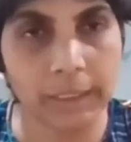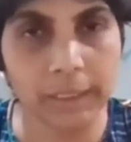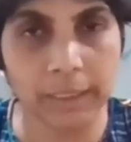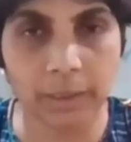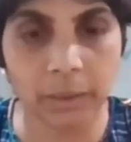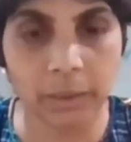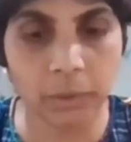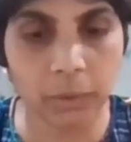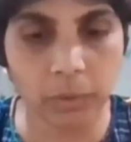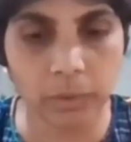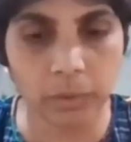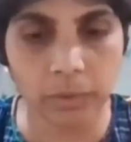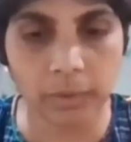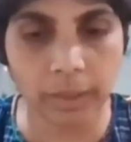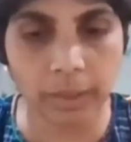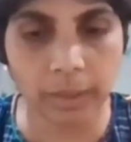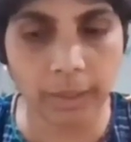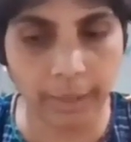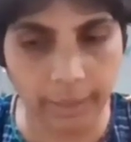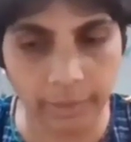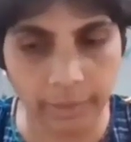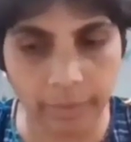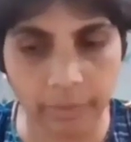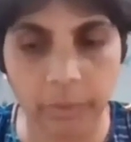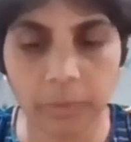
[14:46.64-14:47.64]
I said, no,
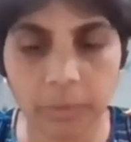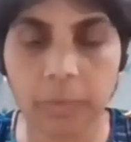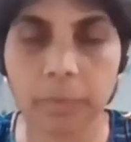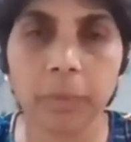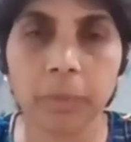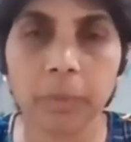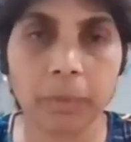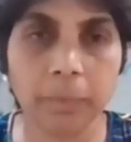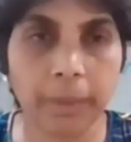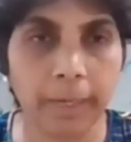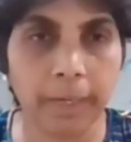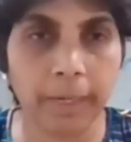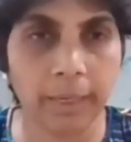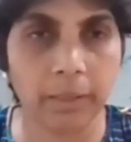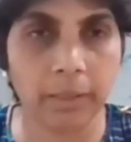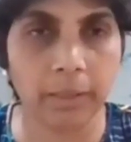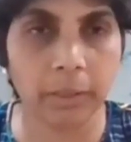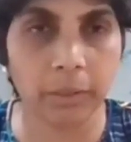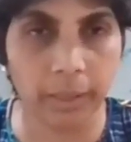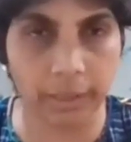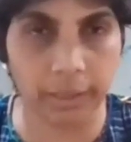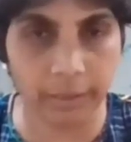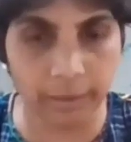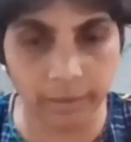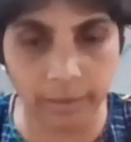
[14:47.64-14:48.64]
I have to put my
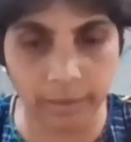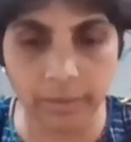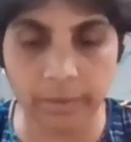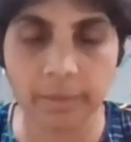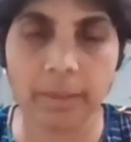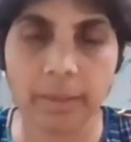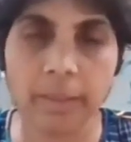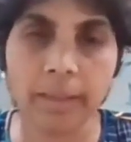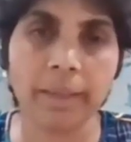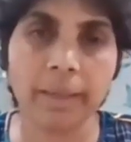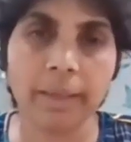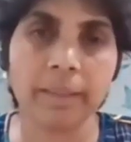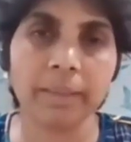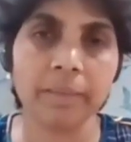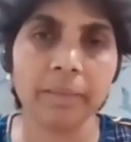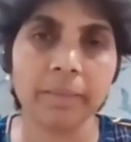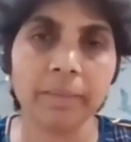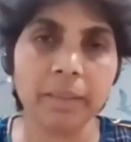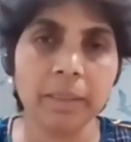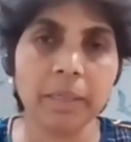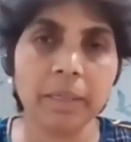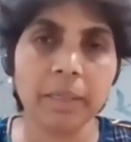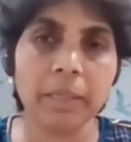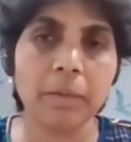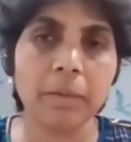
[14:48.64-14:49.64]
act together and
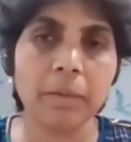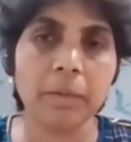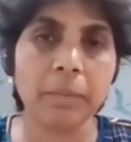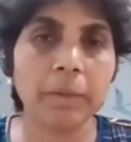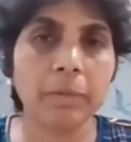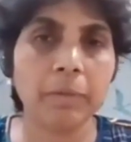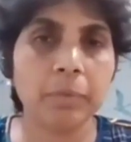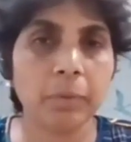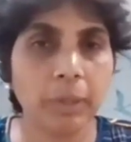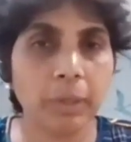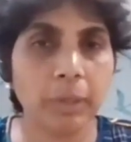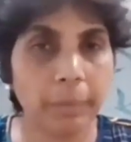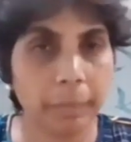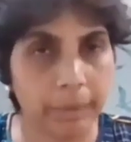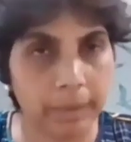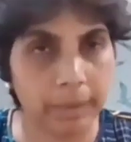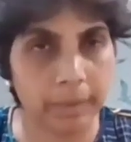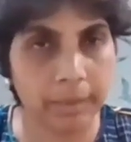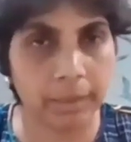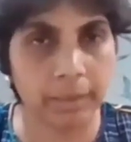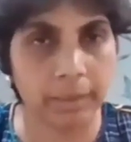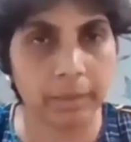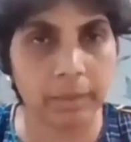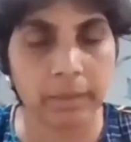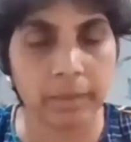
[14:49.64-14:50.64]
be fully
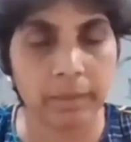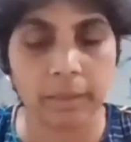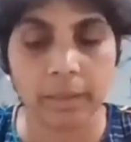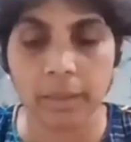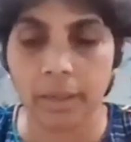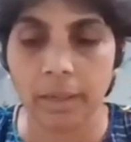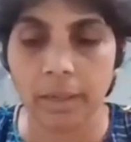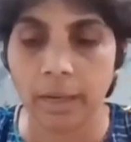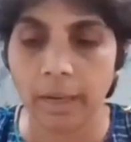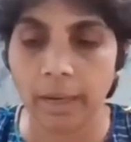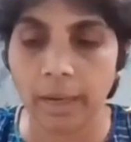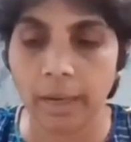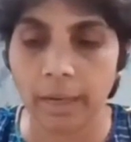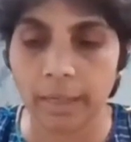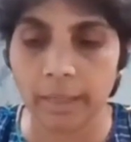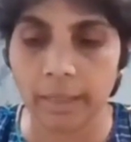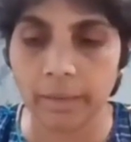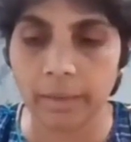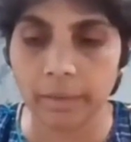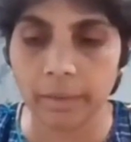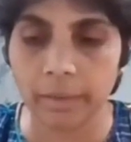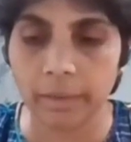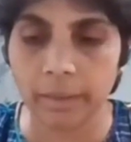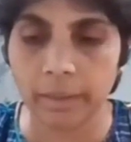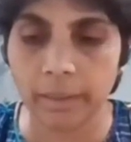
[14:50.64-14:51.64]
present
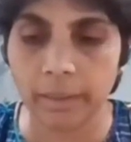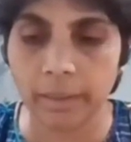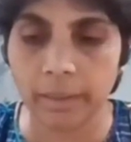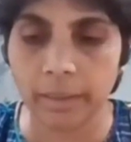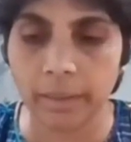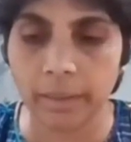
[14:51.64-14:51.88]
and